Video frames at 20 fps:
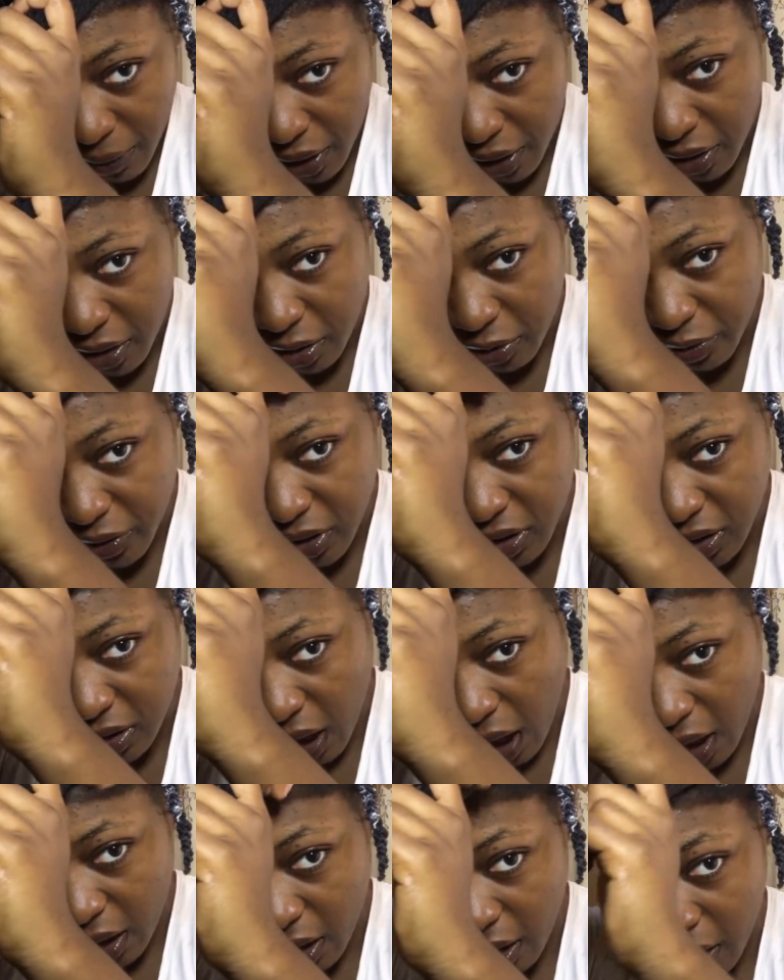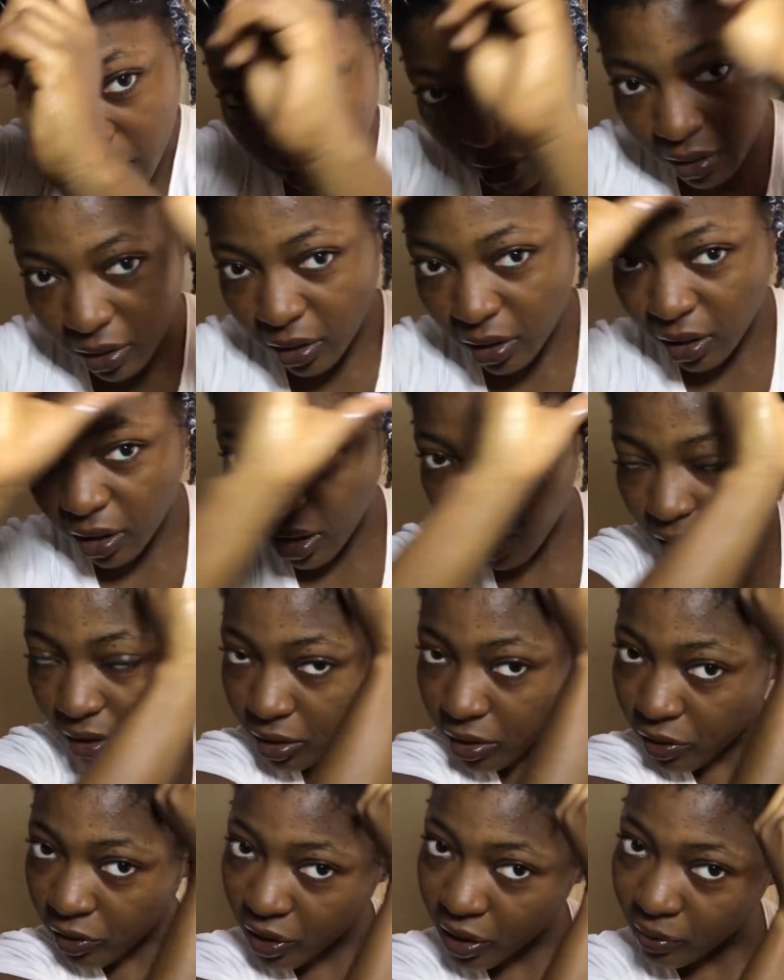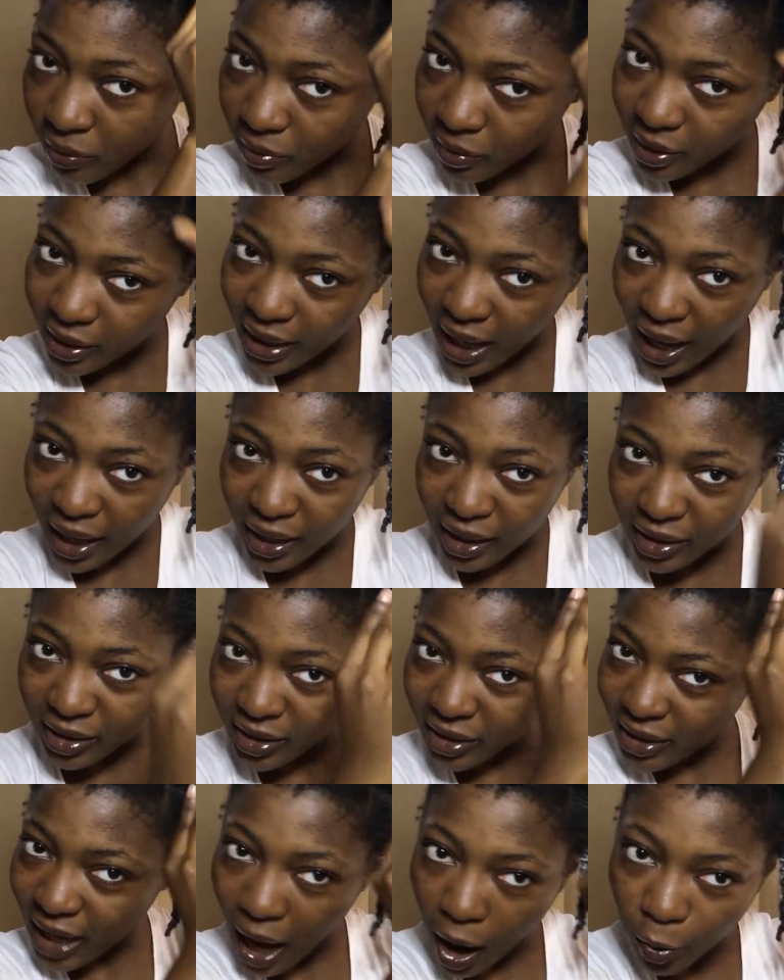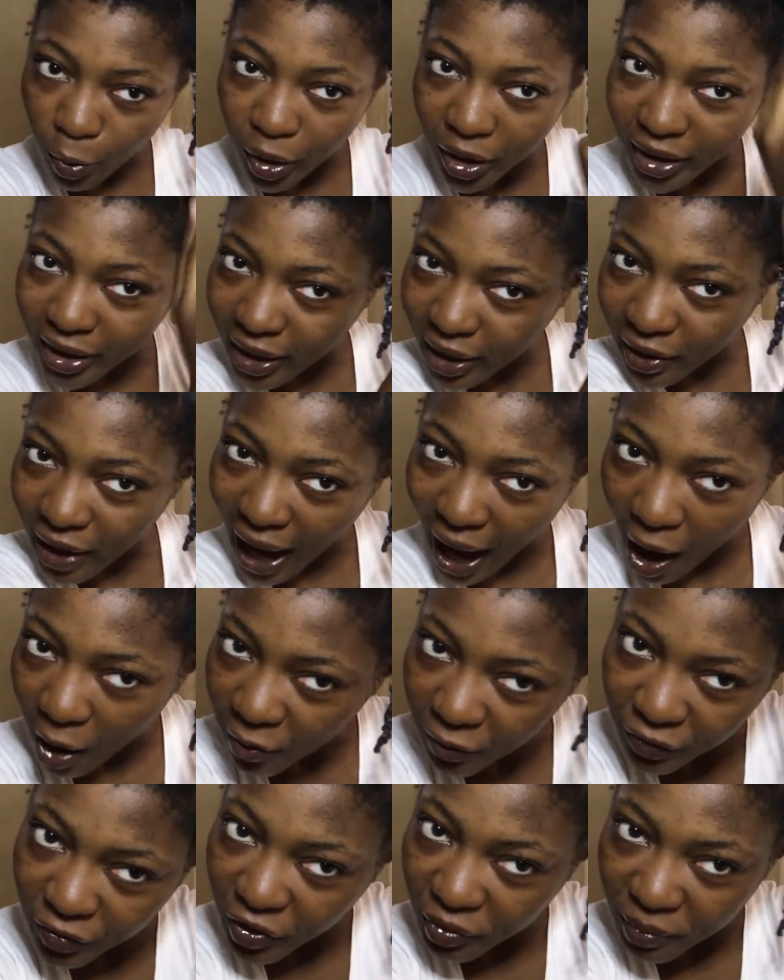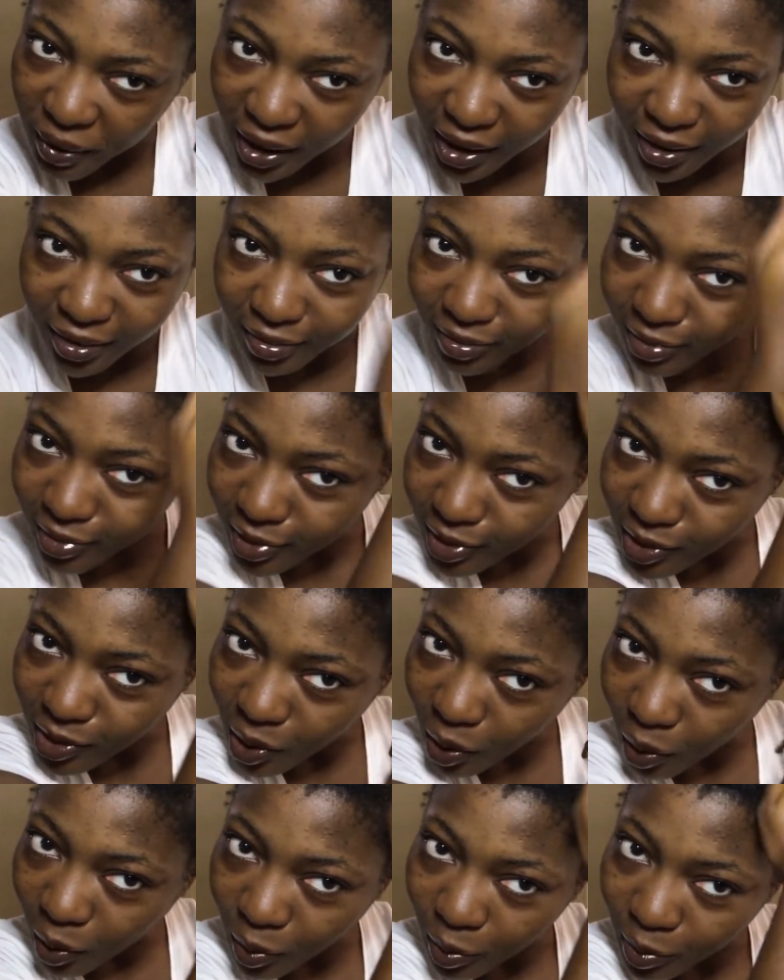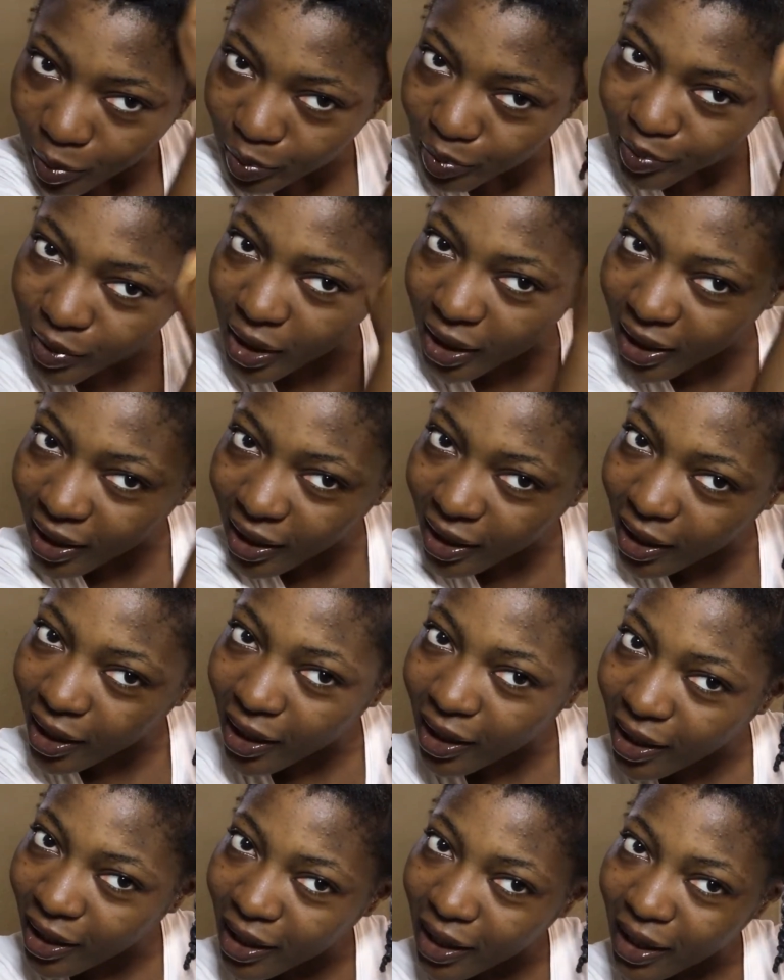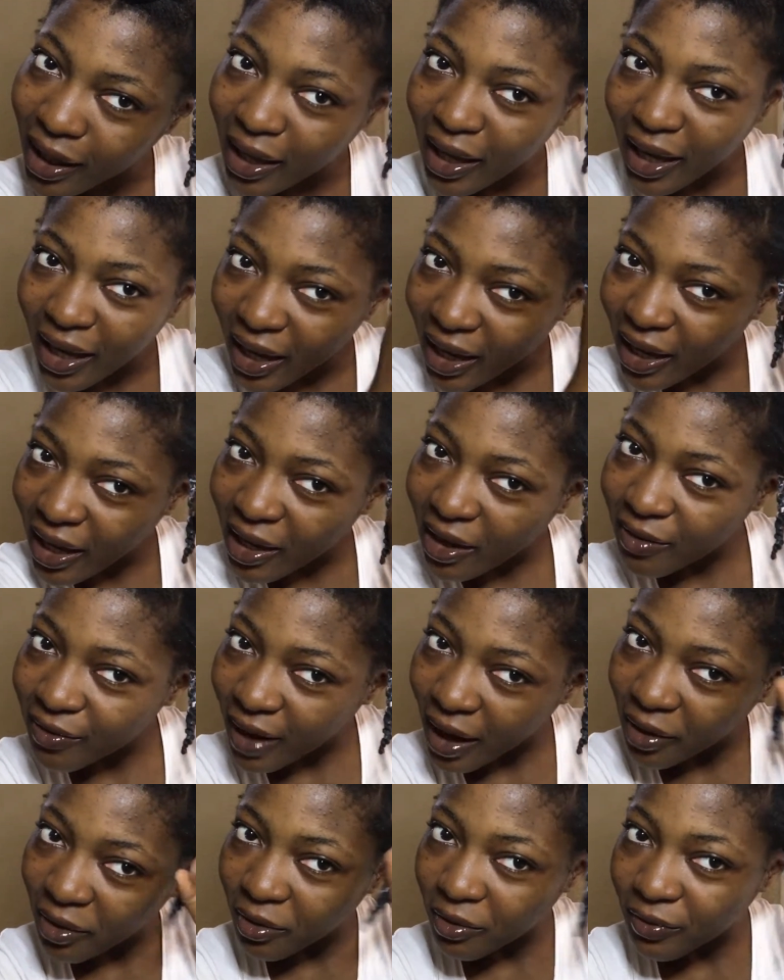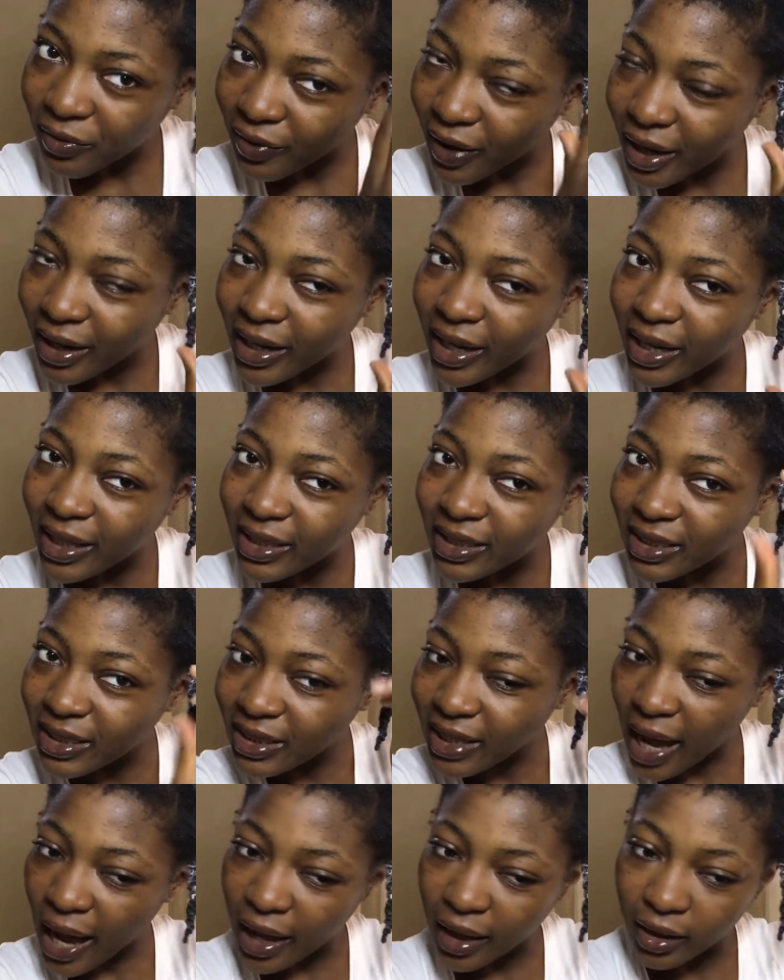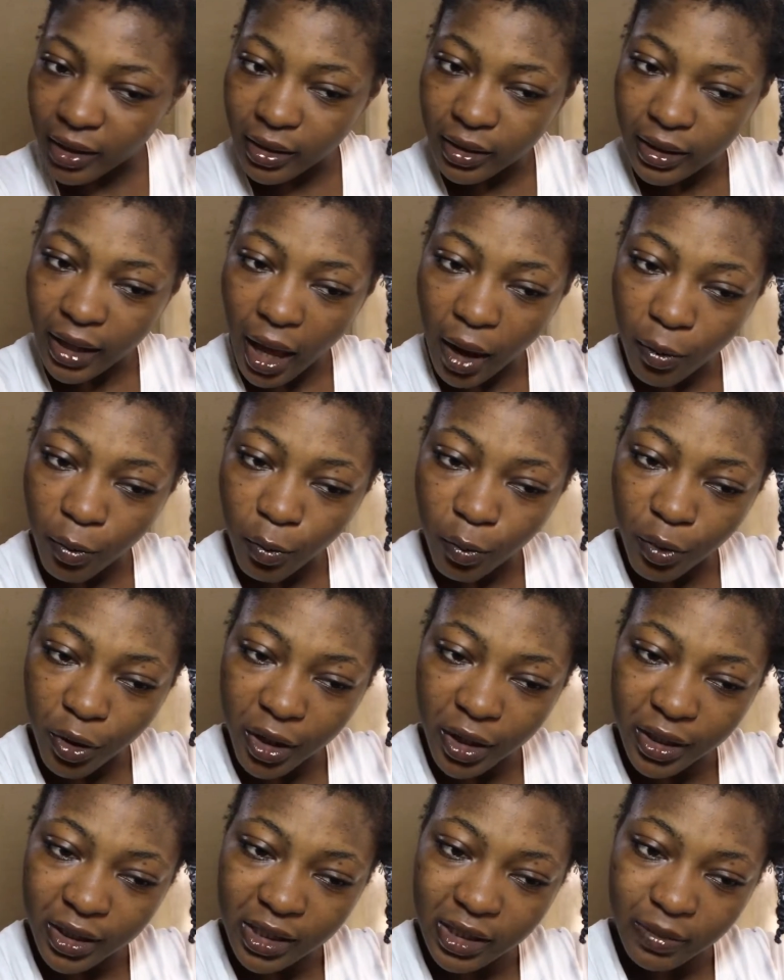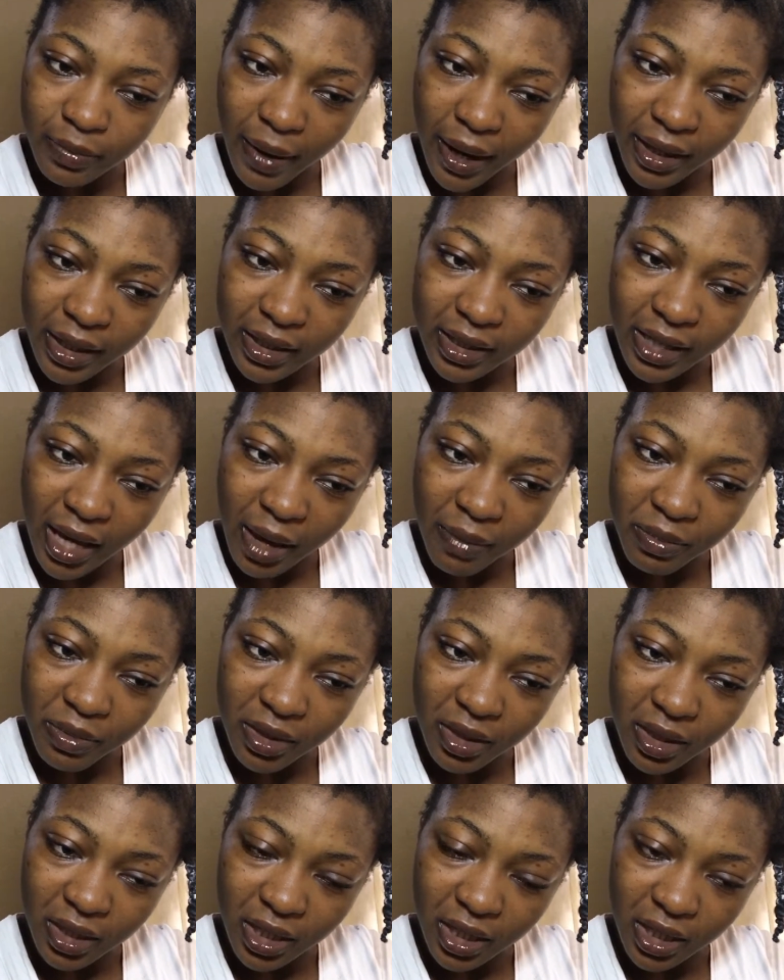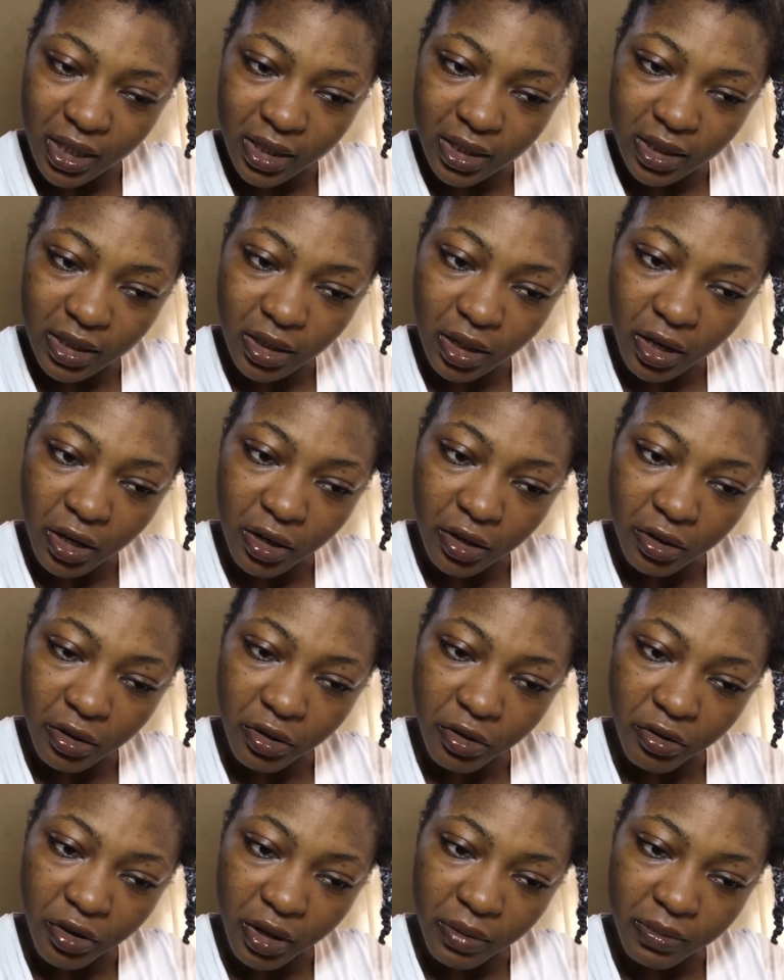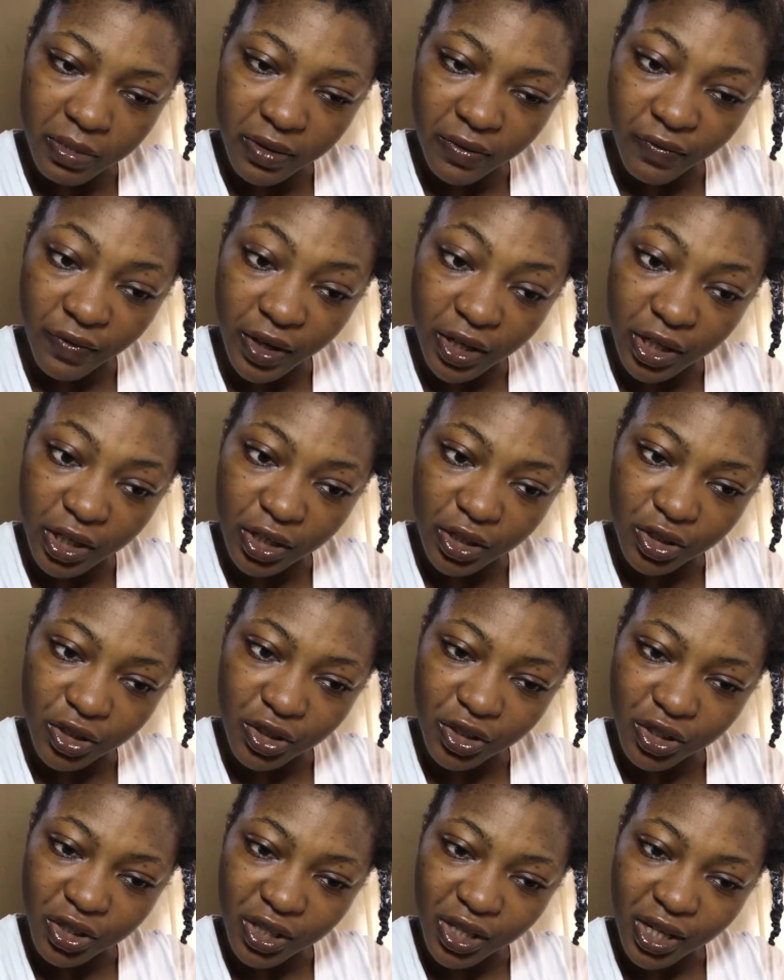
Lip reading: gonna restock on curl cream that is not working out for me. So if I don't find a style that works by the time these curl creams finish,